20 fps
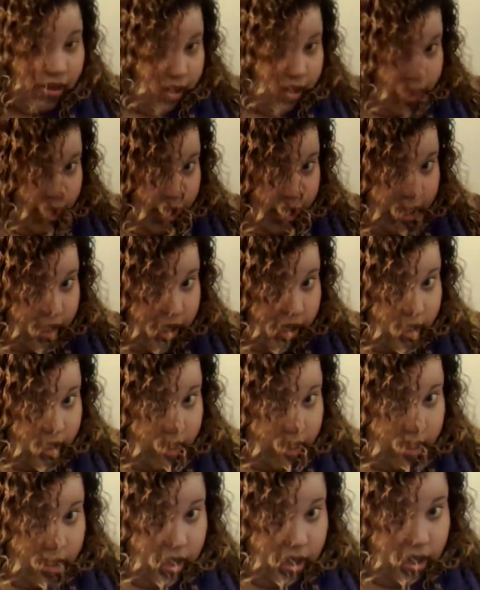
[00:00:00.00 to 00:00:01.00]
Like,
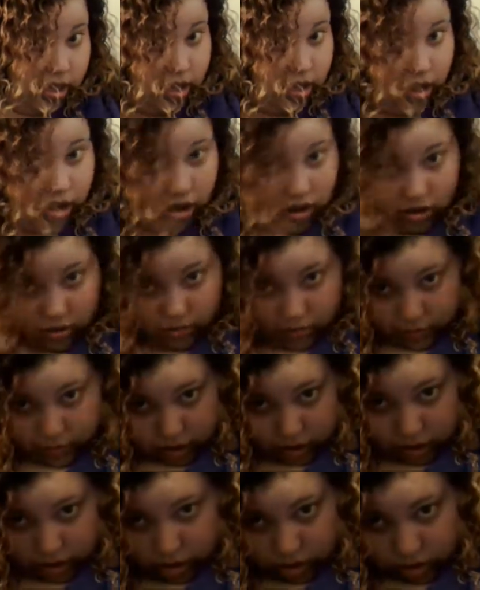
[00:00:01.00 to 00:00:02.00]
oh my
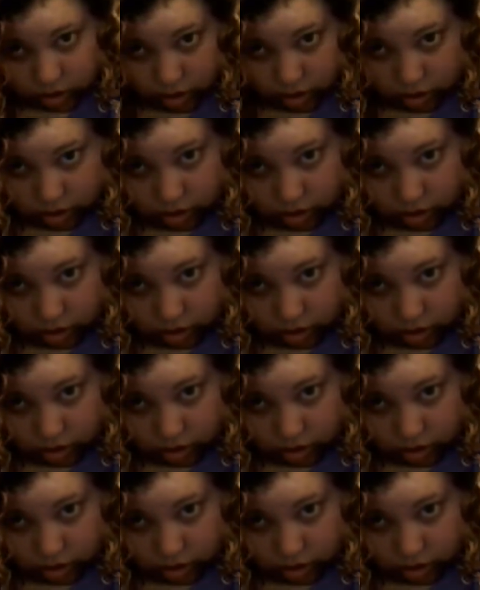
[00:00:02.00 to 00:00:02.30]
gosh.